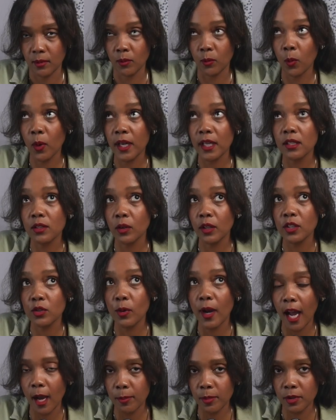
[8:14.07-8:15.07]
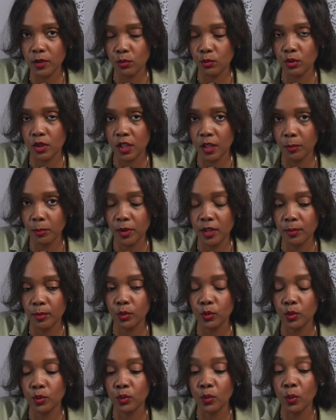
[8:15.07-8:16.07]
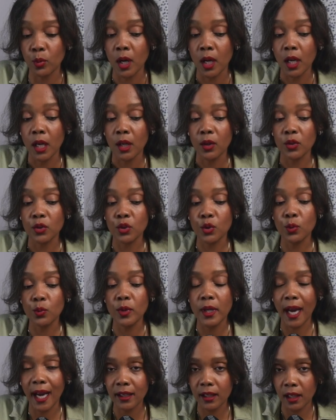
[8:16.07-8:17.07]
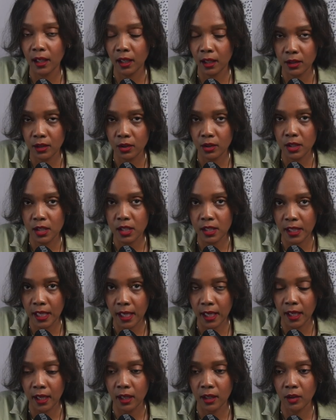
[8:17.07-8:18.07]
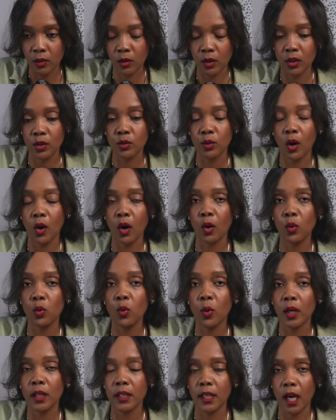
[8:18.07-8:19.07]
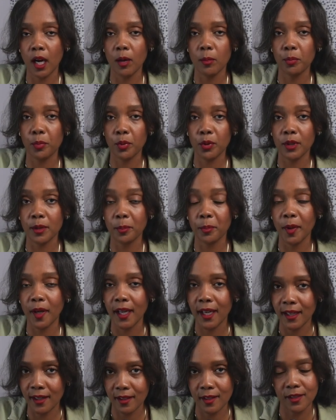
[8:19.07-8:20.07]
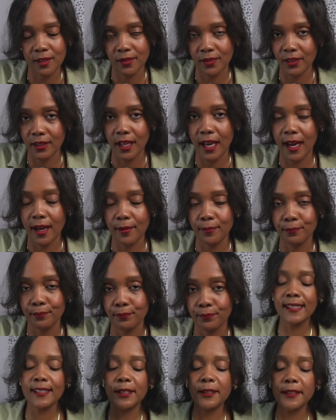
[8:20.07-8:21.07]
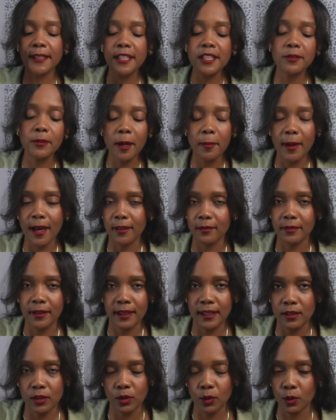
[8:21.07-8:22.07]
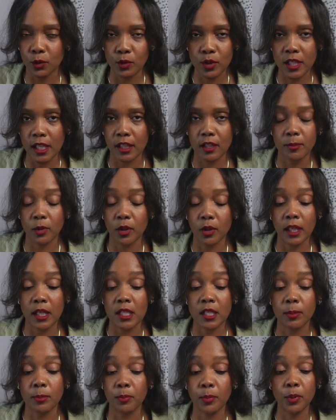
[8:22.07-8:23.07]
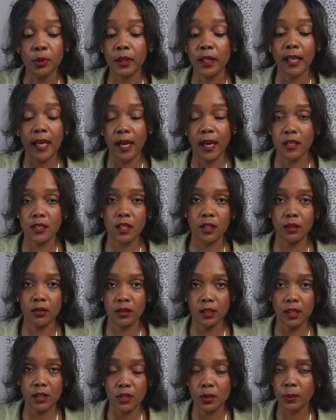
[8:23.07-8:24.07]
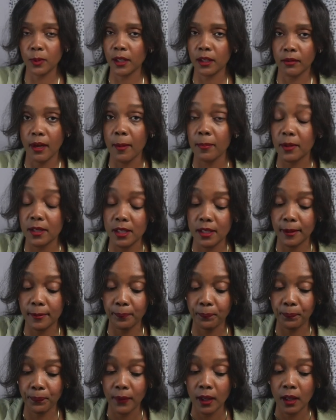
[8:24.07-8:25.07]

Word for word: What is going to happen to some people who do not understand or, or who are not prepared for that? And so here's where I'm at with this whole second mortgage pulling cash out thing so we can wrap this up.